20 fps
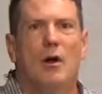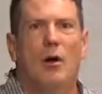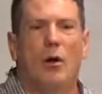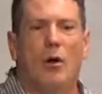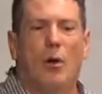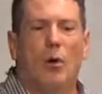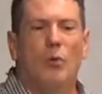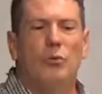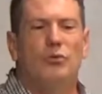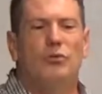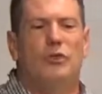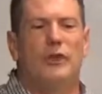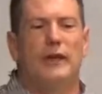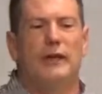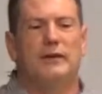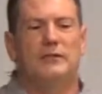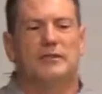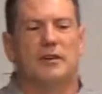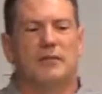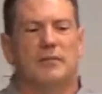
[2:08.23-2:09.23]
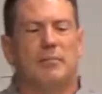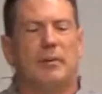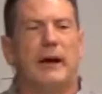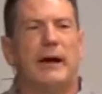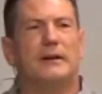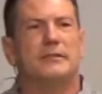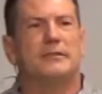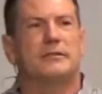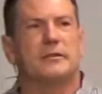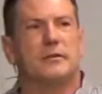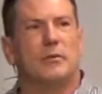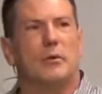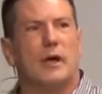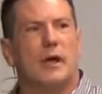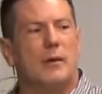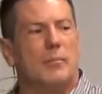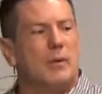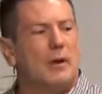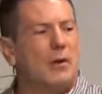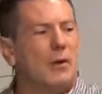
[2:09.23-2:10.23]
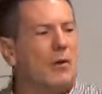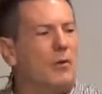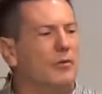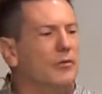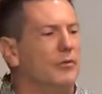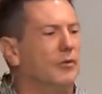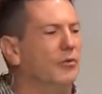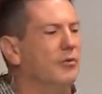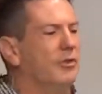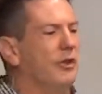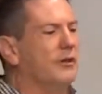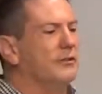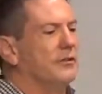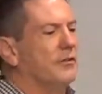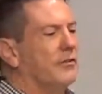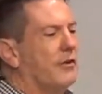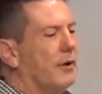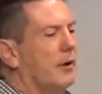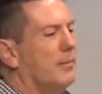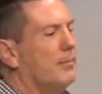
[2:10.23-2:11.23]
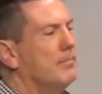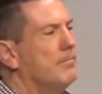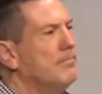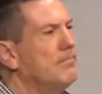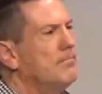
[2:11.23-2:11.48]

Old things have passed away; behold, new things have come."